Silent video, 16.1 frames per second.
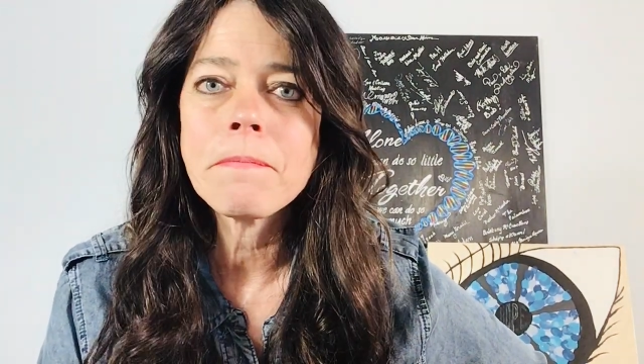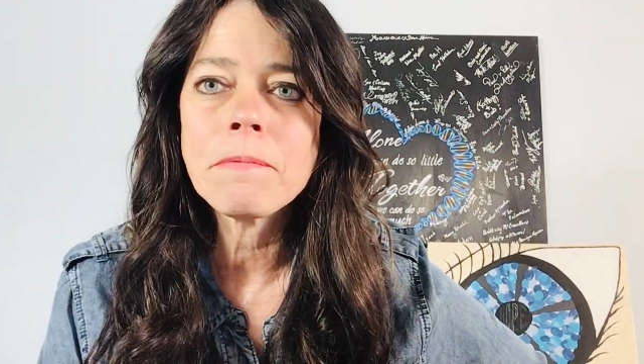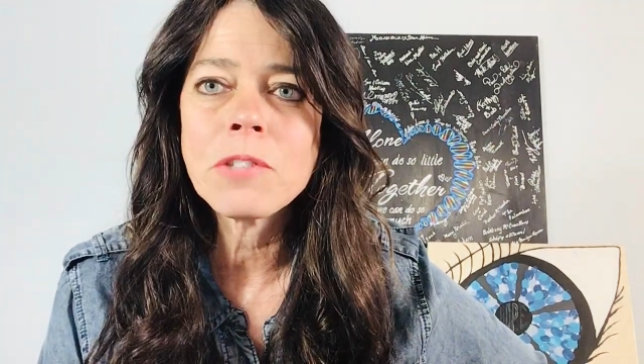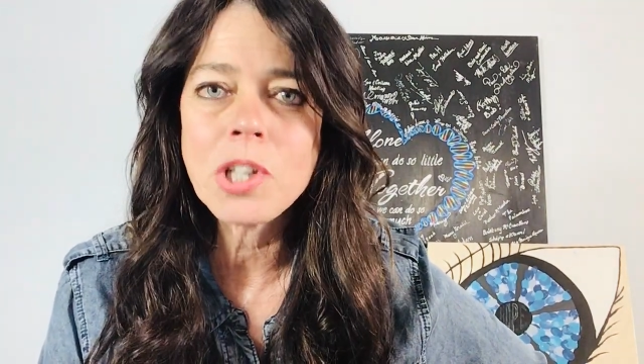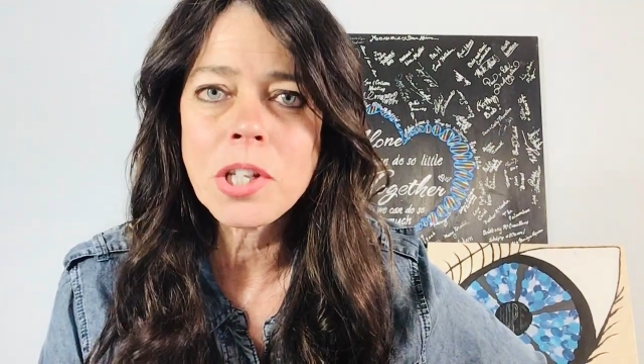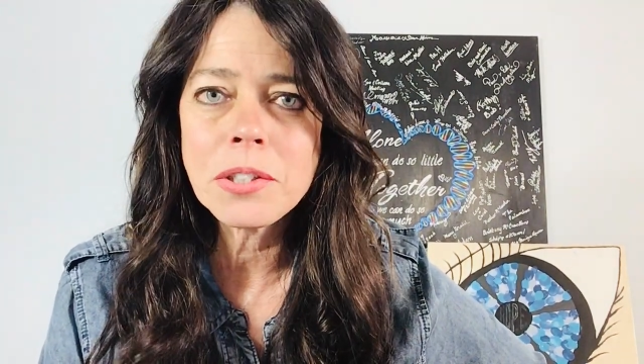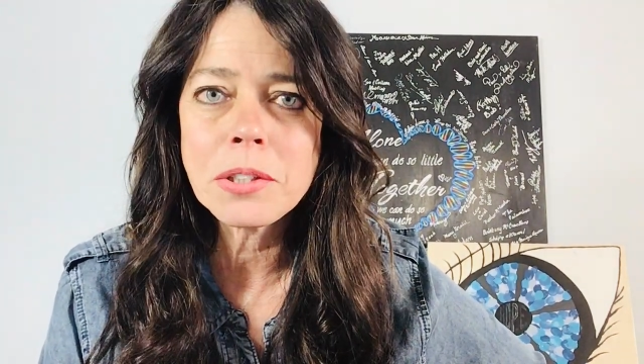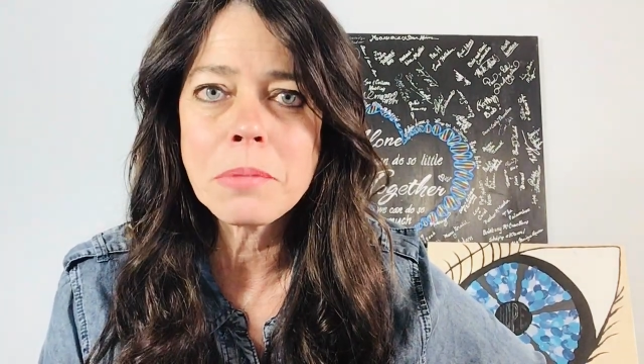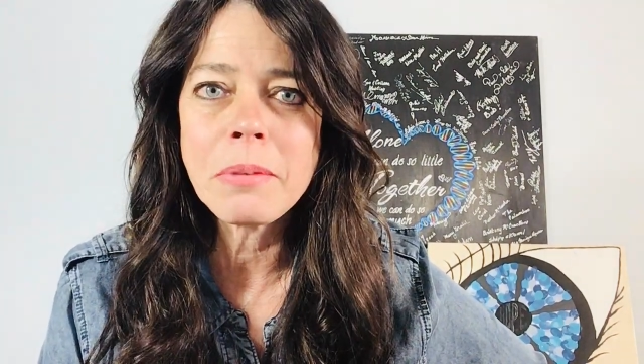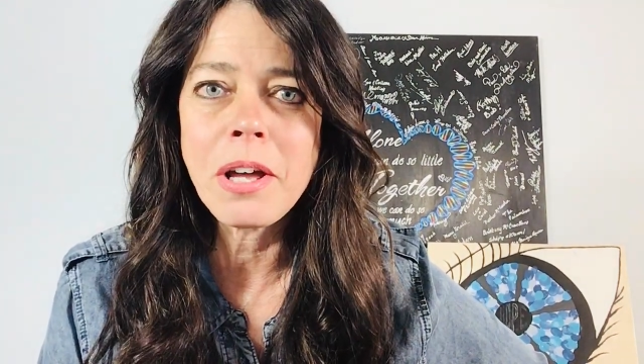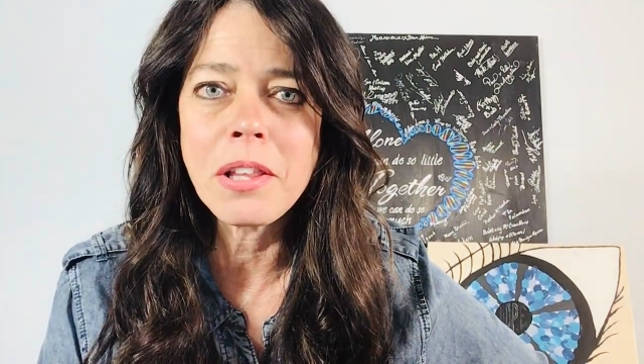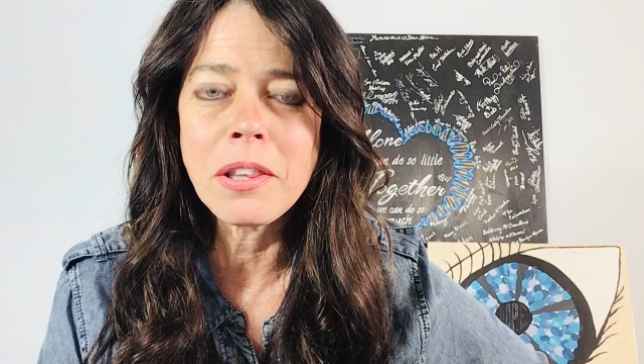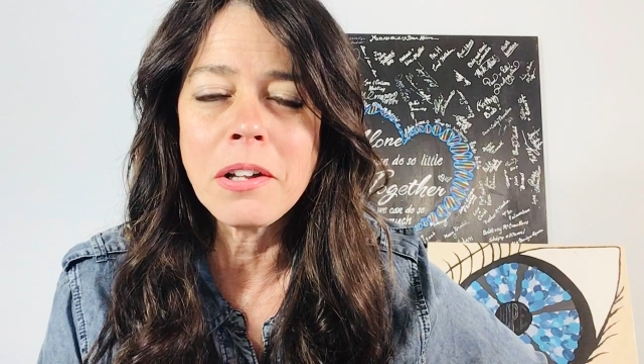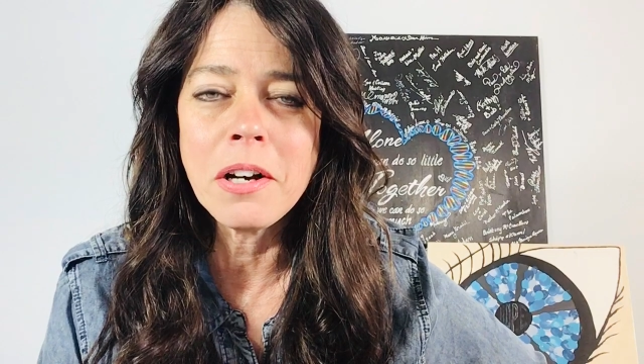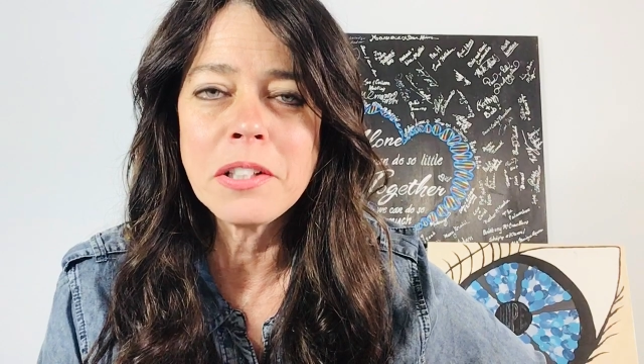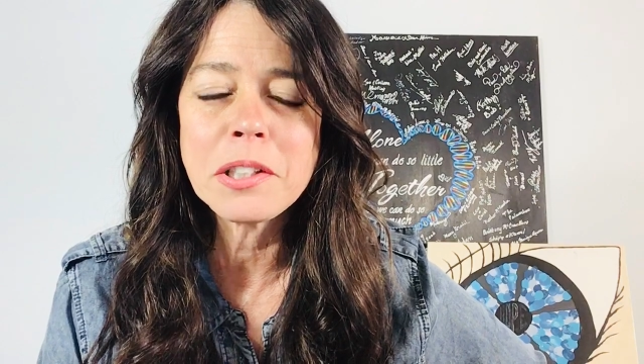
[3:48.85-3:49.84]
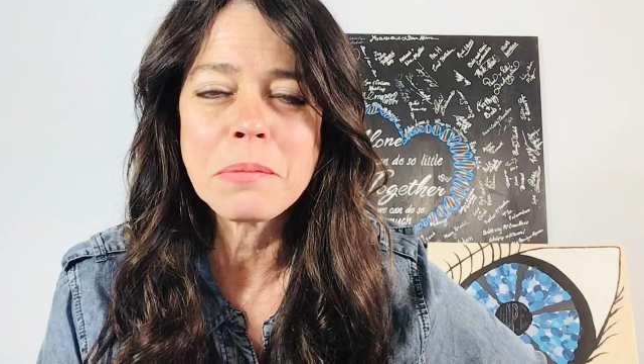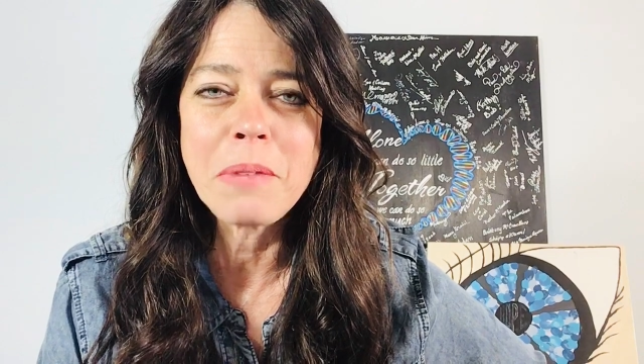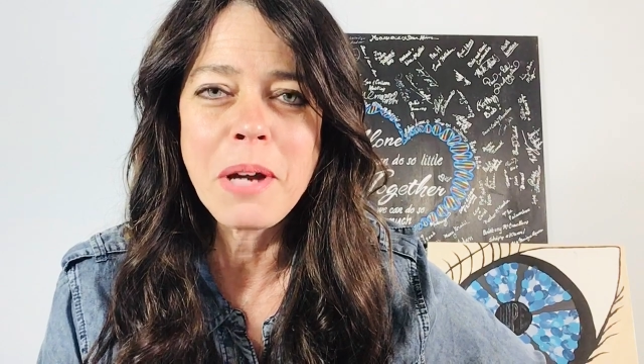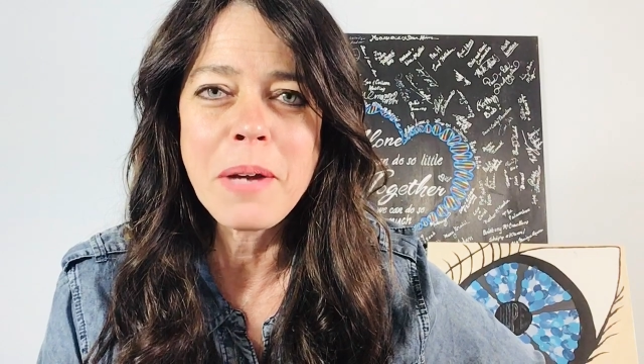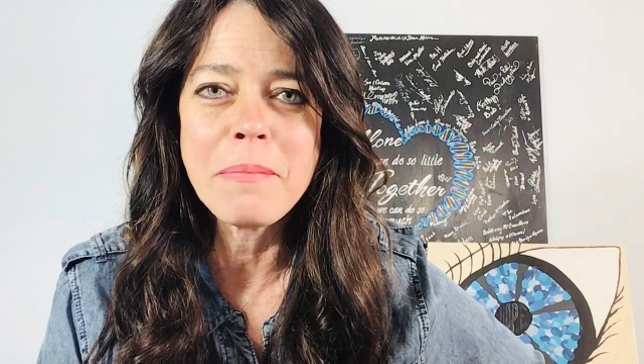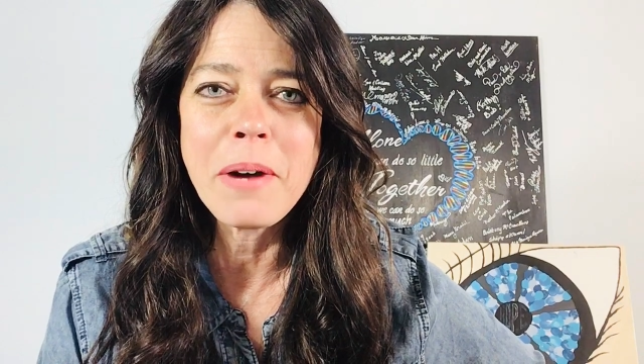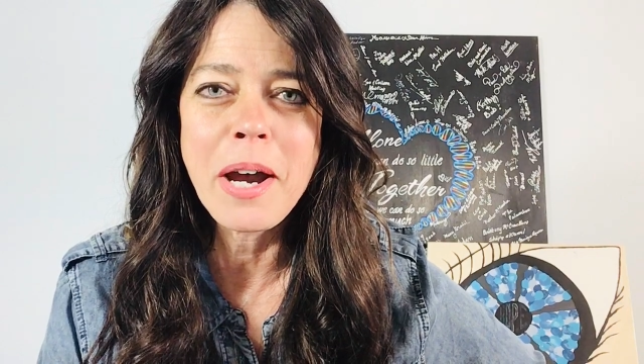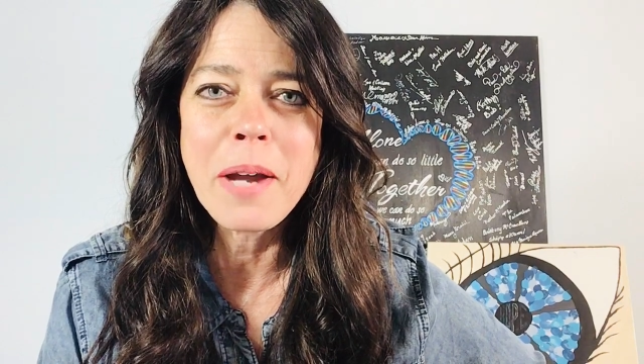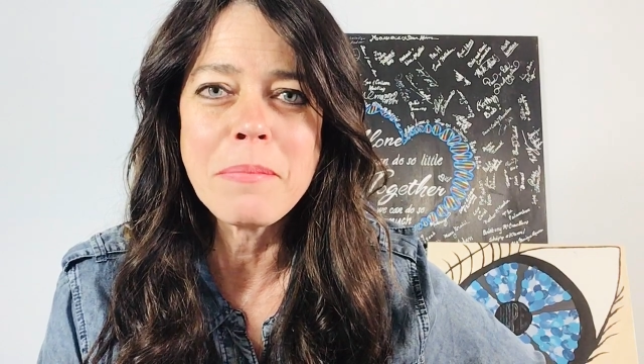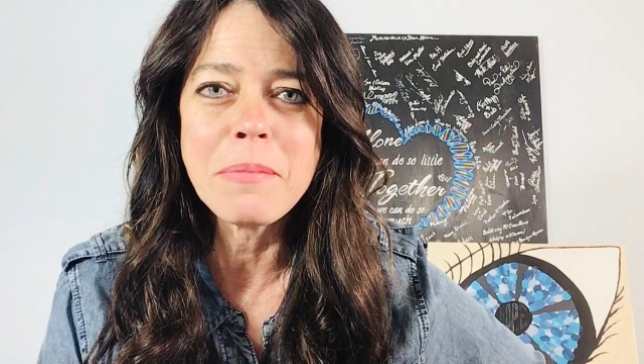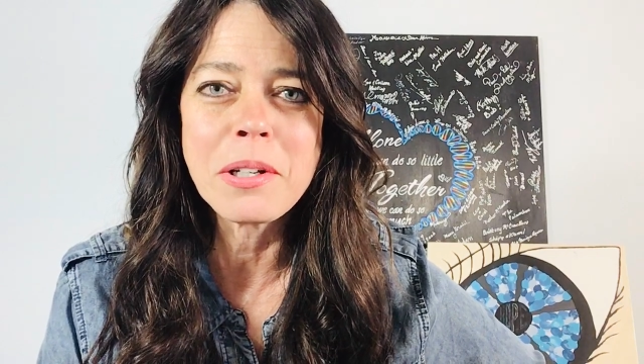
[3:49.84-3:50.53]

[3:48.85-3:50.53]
just about lost my mind,